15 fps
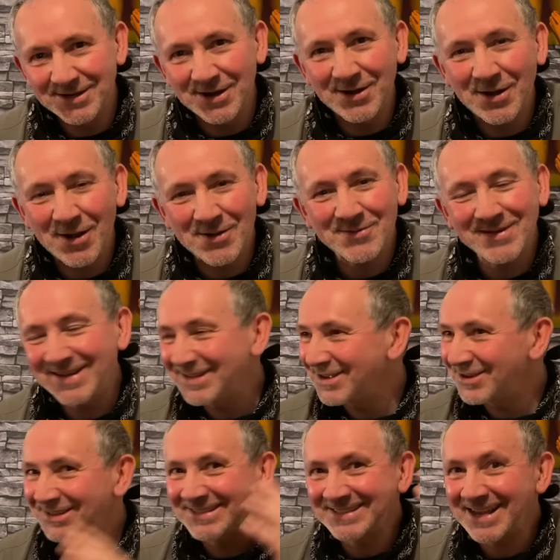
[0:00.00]
Do you know what I mean? You
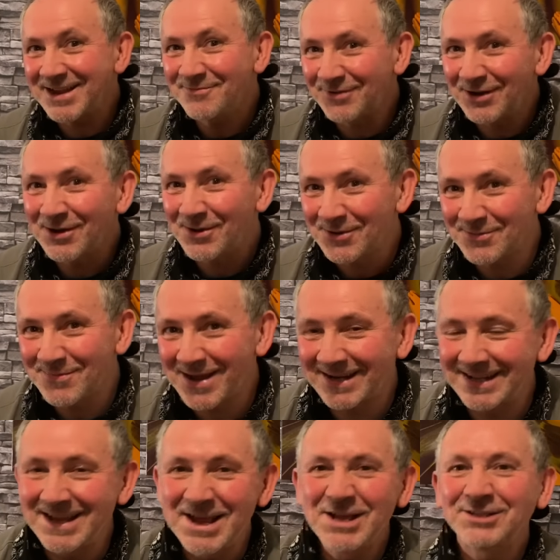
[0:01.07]
can save a lot of
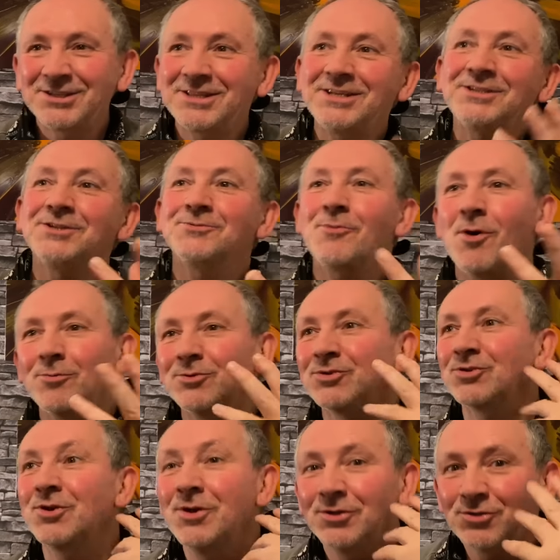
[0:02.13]
money. So this is what
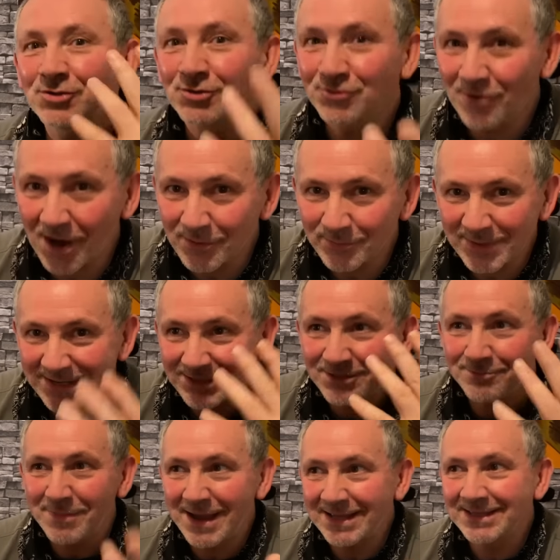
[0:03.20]
was struck me to
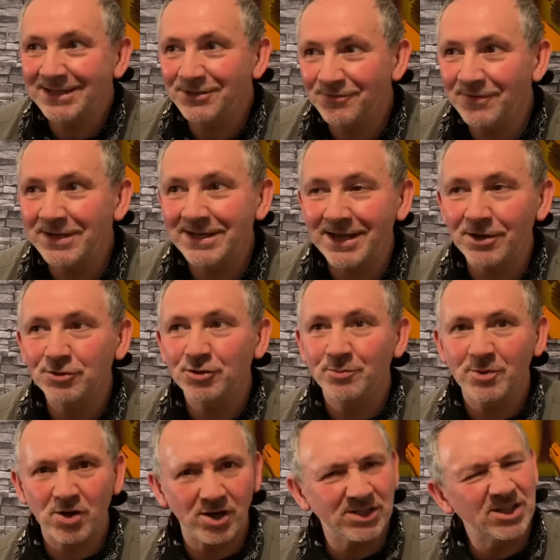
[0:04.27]
make this video. To
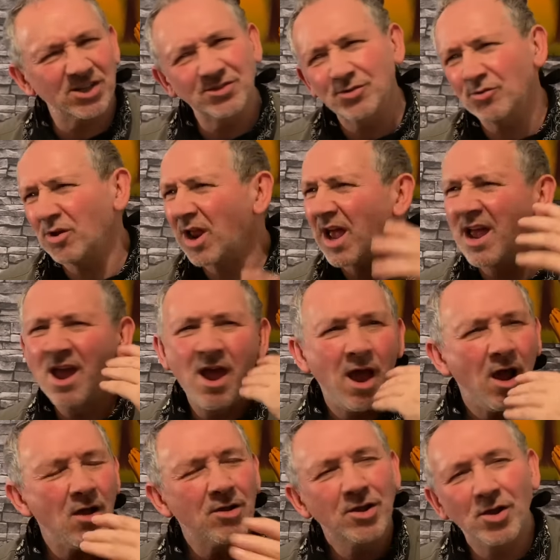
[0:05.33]
be honest, I thought like,
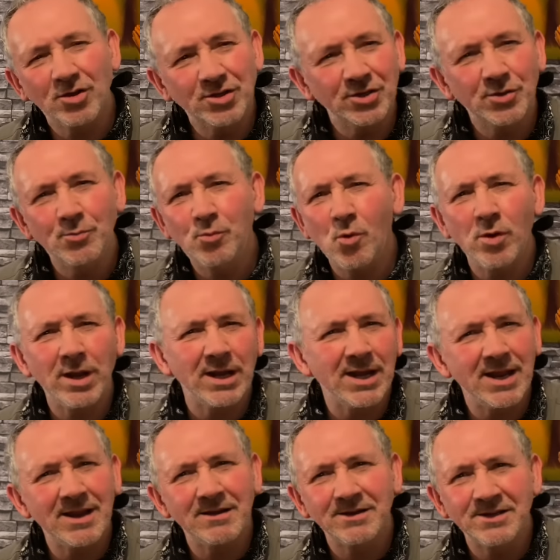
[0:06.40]
oh god, you could walk in
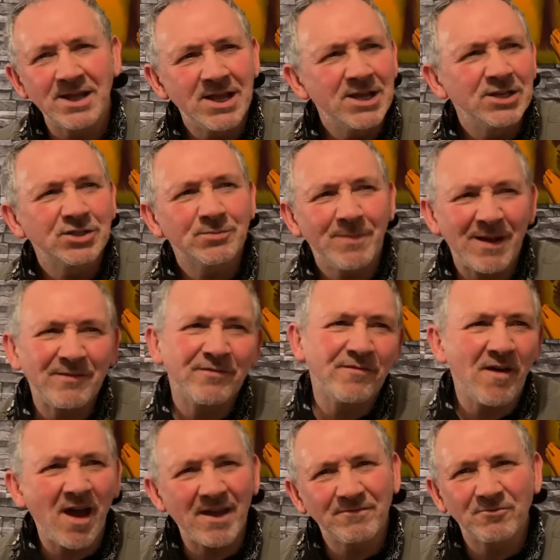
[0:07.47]
here and spend
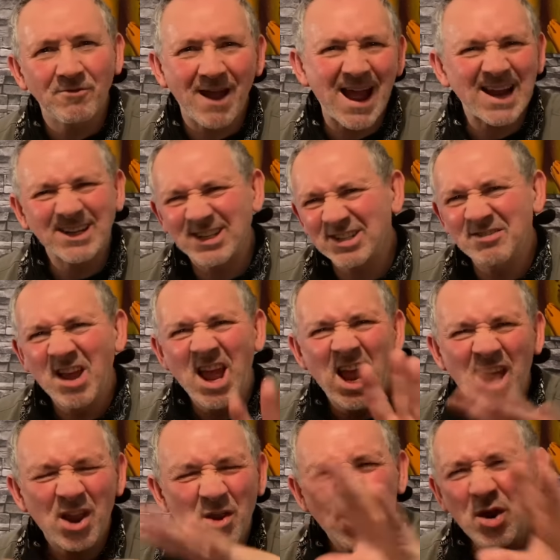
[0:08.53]
five grand, and
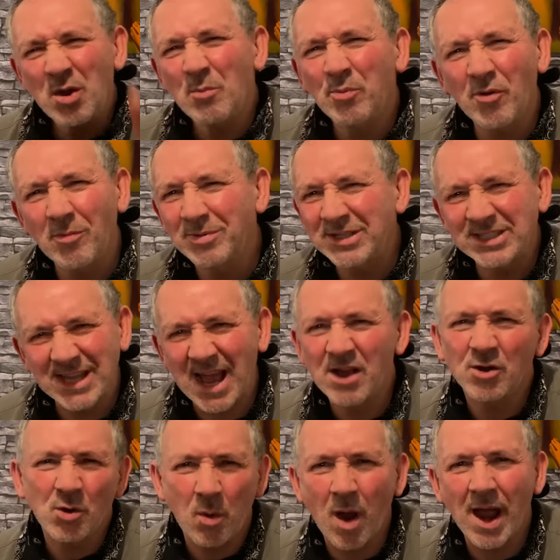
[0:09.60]
it would probably
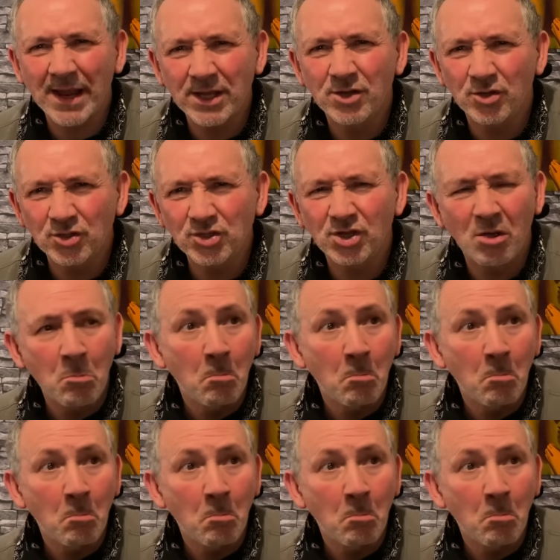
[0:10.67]
sound quite good,